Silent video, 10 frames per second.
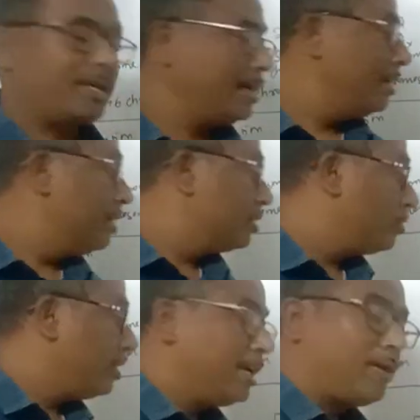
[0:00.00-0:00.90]
Okay, so
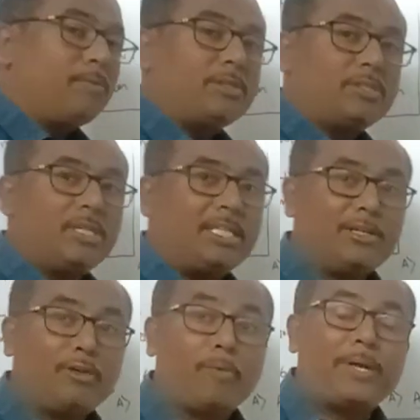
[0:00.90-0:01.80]
in a Down
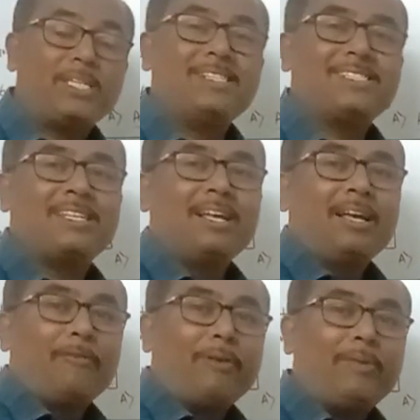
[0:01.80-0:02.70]
syndrome patients,
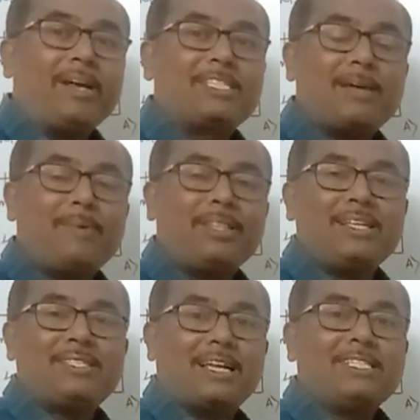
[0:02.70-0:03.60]
when we examine the
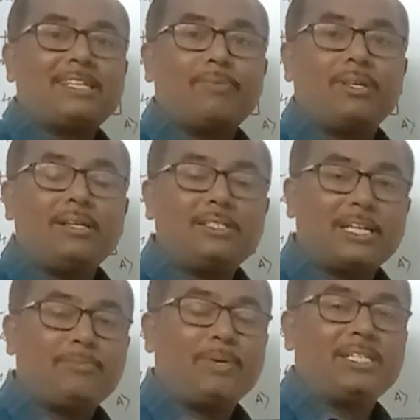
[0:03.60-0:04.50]
cells of the
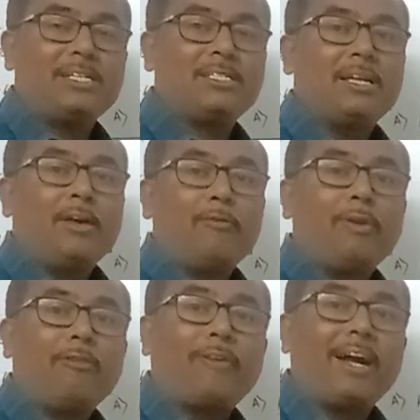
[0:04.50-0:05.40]
such patients, we
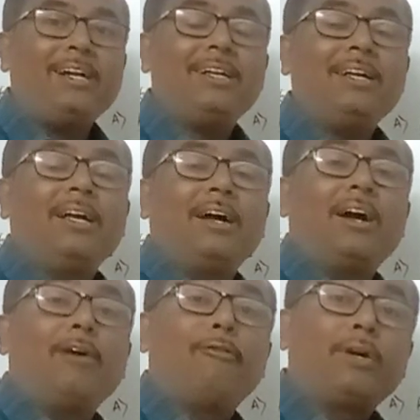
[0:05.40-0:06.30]
will find
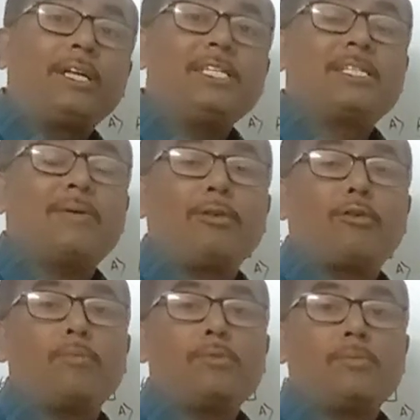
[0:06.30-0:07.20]
47
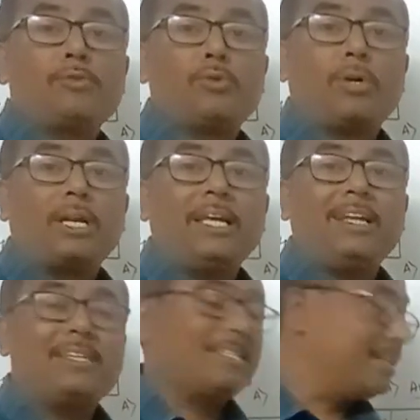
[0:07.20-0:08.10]
chromosomes totally
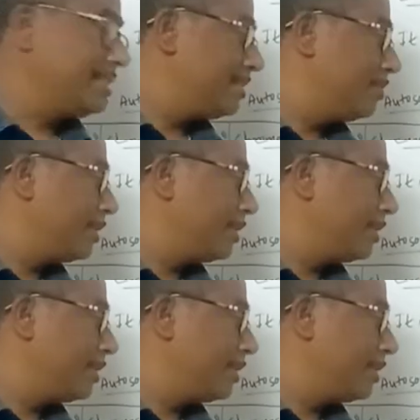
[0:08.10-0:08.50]
in a cells.